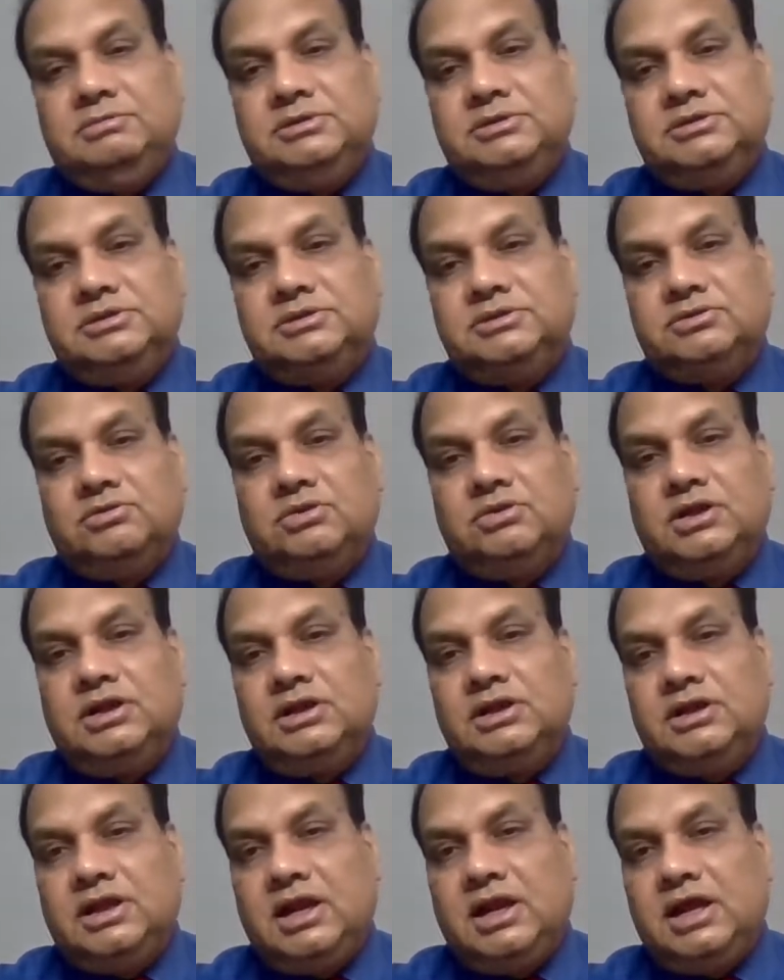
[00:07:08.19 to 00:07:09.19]
business
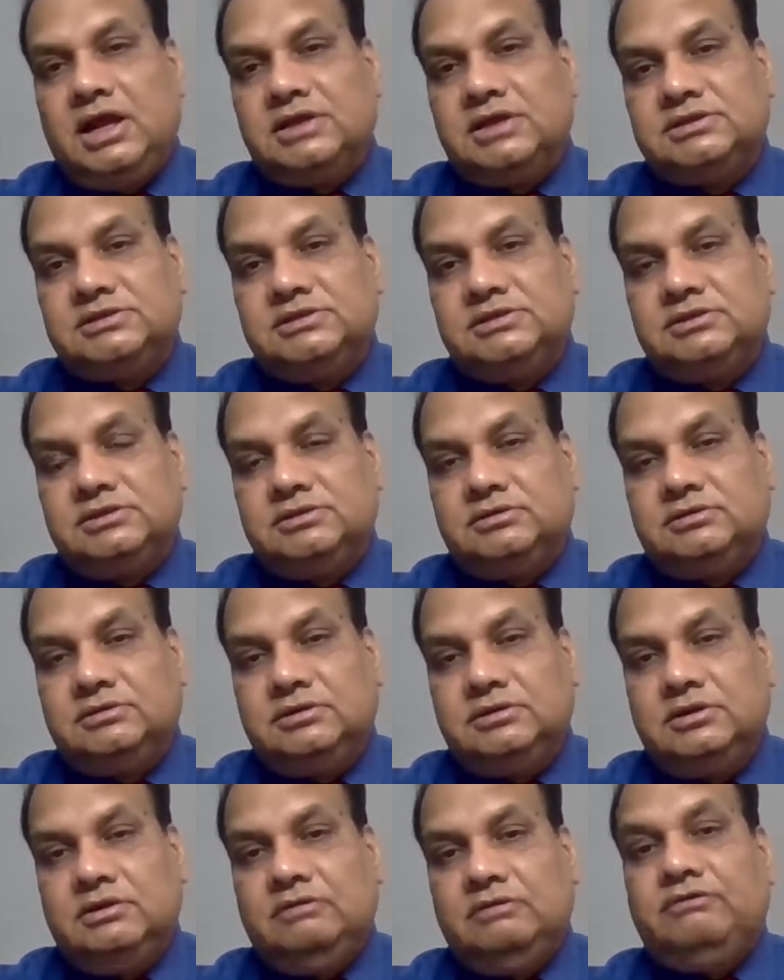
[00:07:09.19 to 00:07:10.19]
owner in the last
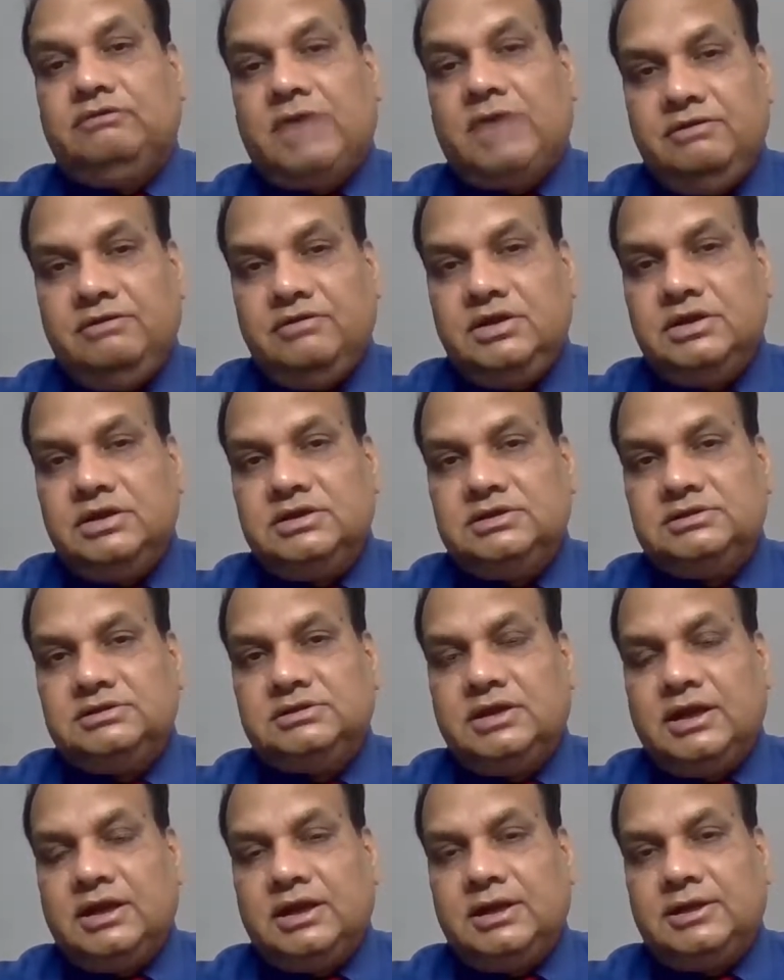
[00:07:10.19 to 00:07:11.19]
5
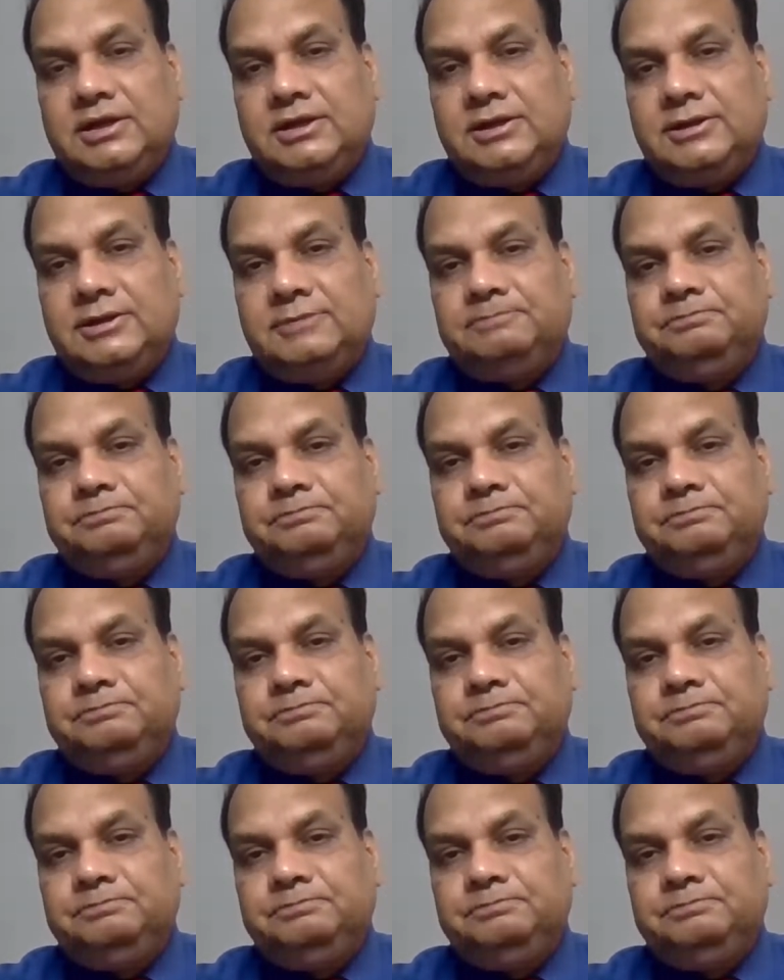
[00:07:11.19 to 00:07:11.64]
years. And the